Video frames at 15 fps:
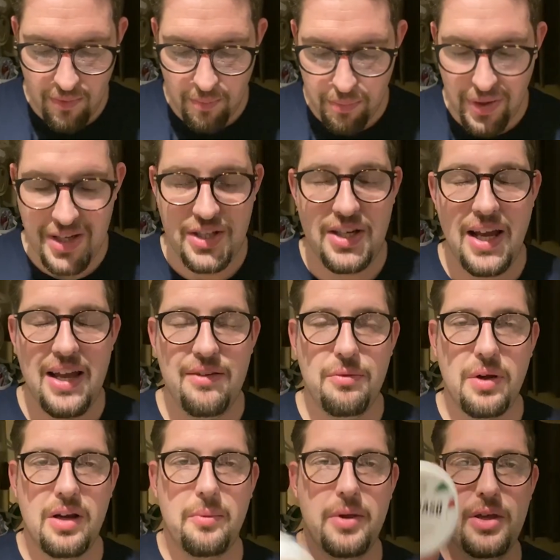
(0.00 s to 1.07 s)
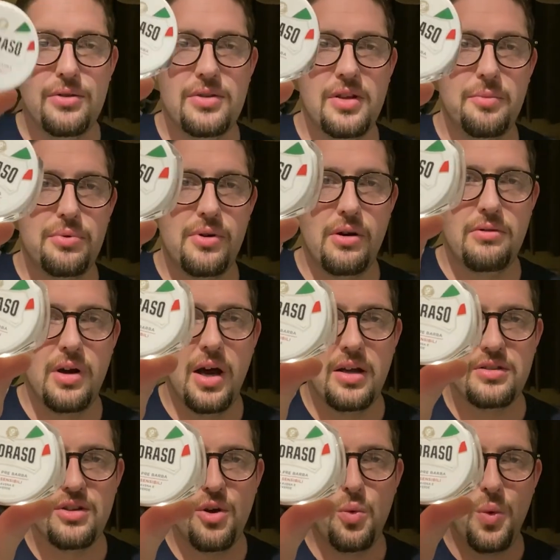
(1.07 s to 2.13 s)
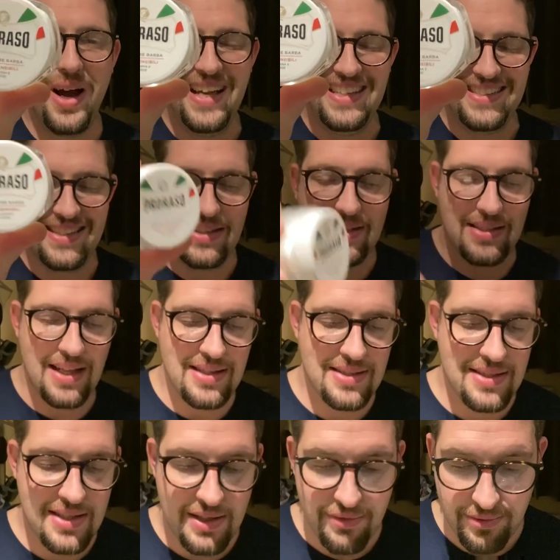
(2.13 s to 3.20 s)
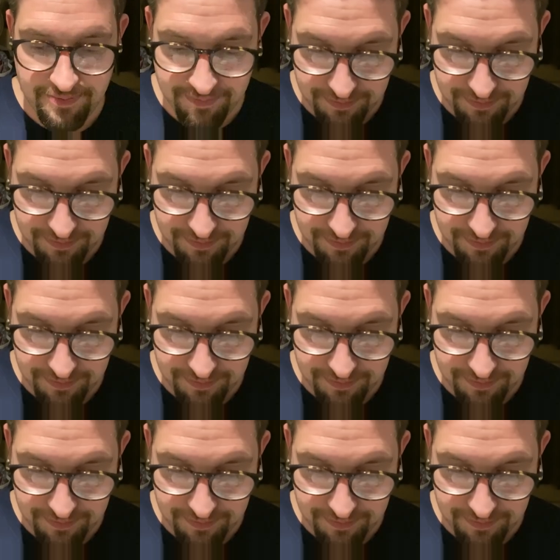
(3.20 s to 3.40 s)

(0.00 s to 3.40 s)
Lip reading: Pre-shave, we're going to be using the Proraso White, the sensitive.